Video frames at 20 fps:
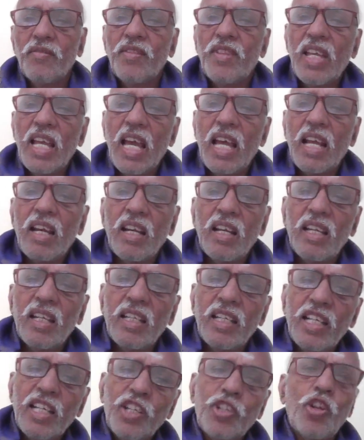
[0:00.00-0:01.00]
They are
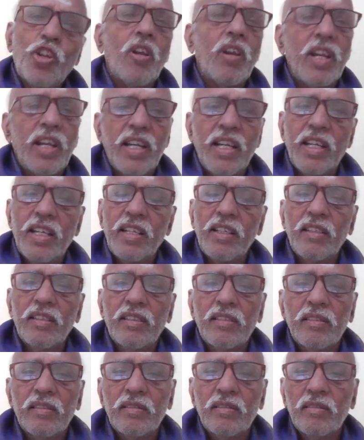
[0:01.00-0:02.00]
intolerant.
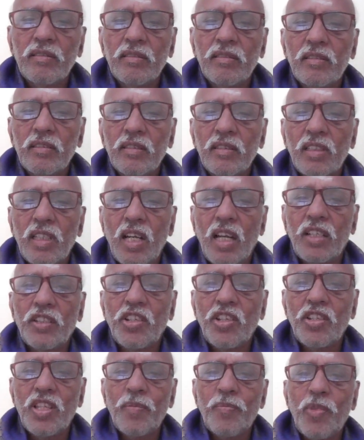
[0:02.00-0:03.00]

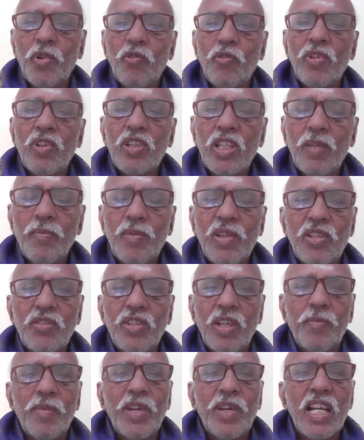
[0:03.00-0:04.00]
Rakshasi pravritti
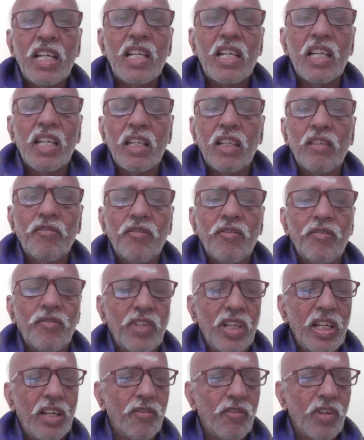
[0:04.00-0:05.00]
means immediately,
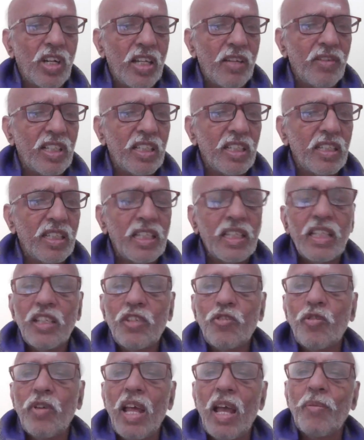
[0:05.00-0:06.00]
whatever the thing,
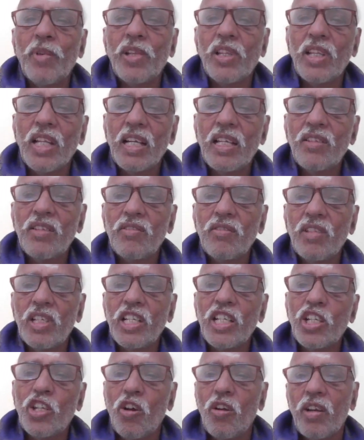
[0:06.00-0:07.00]
it should happen. That is
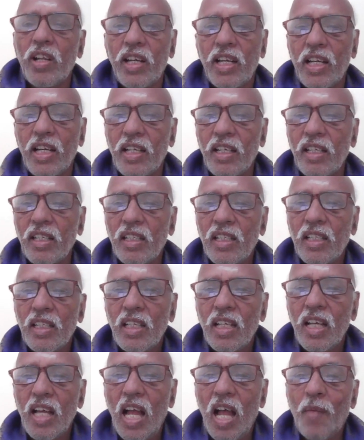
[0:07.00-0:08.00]
intolerant.
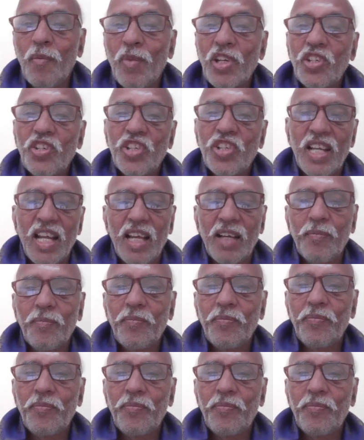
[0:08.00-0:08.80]
Amarshina.